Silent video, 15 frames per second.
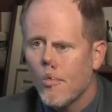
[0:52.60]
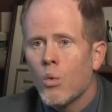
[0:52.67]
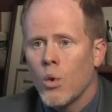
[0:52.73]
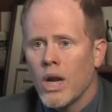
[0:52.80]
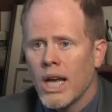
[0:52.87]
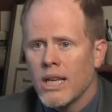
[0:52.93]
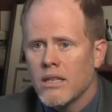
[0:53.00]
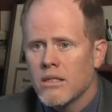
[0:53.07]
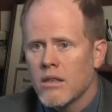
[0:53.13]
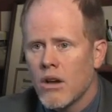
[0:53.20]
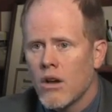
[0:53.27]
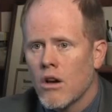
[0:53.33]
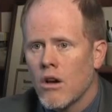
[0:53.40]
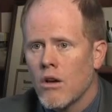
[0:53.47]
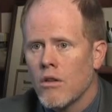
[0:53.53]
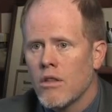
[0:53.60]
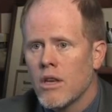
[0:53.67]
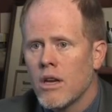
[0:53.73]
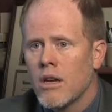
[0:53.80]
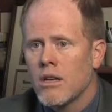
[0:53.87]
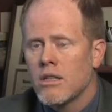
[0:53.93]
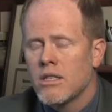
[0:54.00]
When I saw
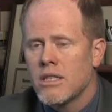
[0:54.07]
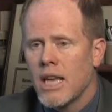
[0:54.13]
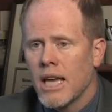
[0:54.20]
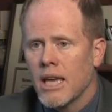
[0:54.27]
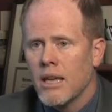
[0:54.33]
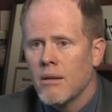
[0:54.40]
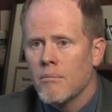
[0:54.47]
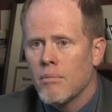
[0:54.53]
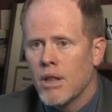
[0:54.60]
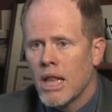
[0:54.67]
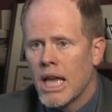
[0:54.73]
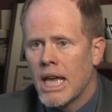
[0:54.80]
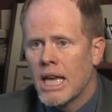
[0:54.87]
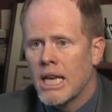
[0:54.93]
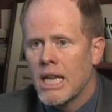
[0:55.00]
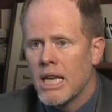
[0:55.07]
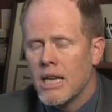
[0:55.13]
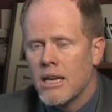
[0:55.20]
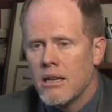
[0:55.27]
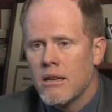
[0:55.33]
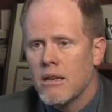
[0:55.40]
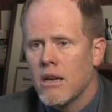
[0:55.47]
the second plane
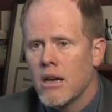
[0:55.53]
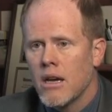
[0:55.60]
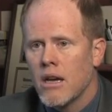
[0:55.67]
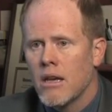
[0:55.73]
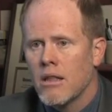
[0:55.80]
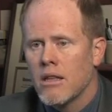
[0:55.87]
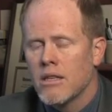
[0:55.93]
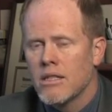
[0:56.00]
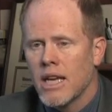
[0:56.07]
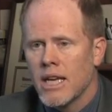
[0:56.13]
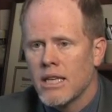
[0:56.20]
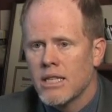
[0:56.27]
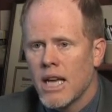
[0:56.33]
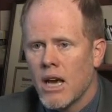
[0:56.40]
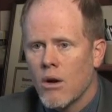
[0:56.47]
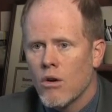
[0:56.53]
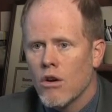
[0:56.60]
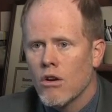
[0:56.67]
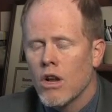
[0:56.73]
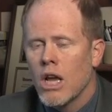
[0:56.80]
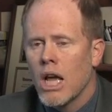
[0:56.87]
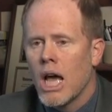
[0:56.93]
hit the second
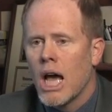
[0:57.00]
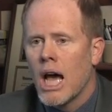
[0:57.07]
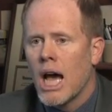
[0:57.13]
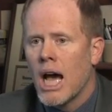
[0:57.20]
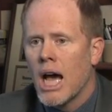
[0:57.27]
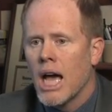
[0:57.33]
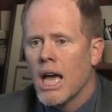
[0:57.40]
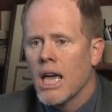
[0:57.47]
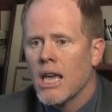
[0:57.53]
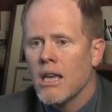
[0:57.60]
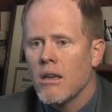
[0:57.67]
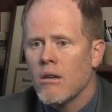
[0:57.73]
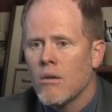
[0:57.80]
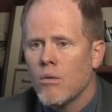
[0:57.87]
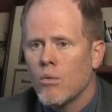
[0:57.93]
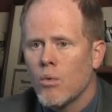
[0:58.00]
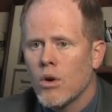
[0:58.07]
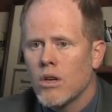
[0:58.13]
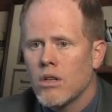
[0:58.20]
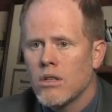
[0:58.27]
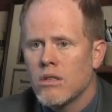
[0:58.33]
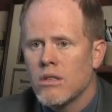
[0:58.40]
tower, I
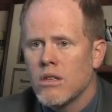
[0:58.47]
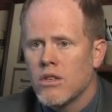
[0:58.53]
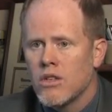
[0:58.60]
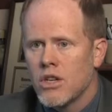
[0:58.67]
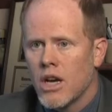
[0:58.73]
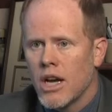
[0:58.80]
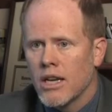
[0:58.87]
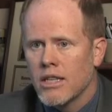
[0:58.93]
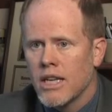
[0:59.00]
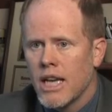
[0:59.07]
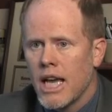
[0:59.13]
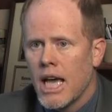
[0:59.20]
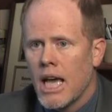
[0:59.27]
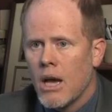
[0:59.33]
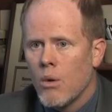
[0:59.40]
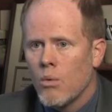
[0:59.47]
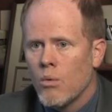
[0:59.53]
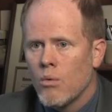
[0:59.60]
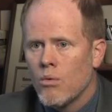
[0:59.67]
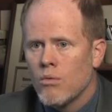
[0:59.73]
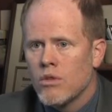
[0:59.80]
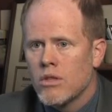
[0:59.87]
was shocked.
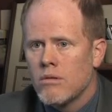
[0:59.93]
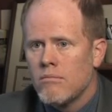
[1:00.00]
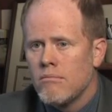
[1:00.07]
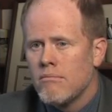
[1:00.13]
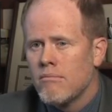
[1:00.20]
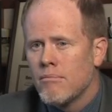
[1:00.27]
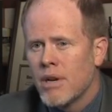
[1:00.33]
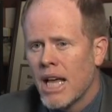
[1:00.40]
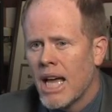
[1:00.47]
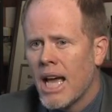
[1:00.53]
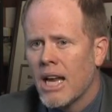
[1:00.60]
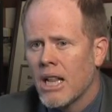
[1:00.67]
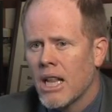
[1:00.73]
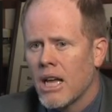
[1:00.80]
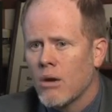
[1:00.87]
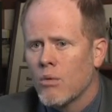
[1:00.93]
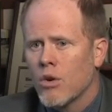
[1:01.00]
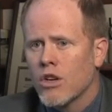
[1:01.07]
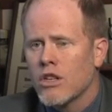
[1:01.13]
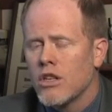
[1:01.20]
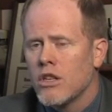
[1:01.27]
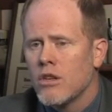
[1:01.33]
But I had a lot of
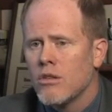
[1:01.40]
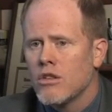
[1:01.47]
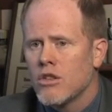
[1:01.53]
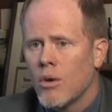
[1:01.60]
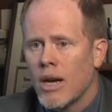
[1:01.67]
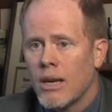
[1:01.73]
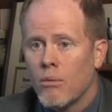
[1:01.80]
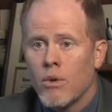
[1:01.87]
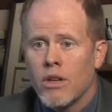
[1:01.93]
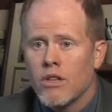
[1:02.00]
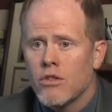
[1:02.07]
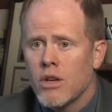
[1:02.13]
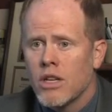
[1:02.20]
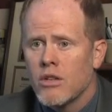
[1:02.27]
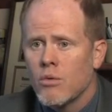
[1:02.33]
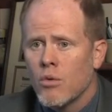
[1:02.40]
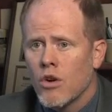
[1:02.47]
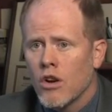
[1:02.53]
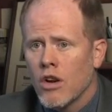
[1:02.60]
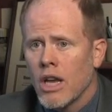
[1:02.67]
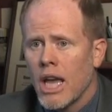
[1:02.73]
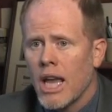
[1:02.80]
work to do, so I went straight to
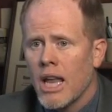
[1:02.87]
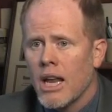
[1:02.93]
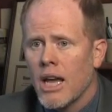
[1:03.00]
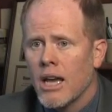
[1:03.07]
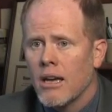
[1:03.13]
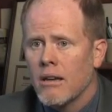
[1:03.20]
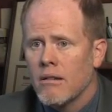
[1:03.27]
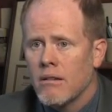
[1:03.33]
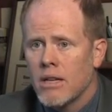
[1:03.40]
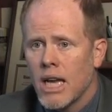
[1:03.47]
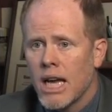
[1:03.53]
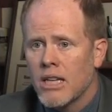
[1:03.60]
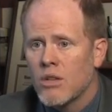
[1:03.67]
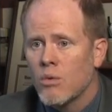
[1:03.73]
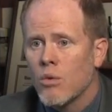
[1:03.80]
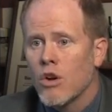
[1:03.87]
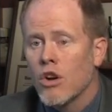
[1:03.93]
work, and I got to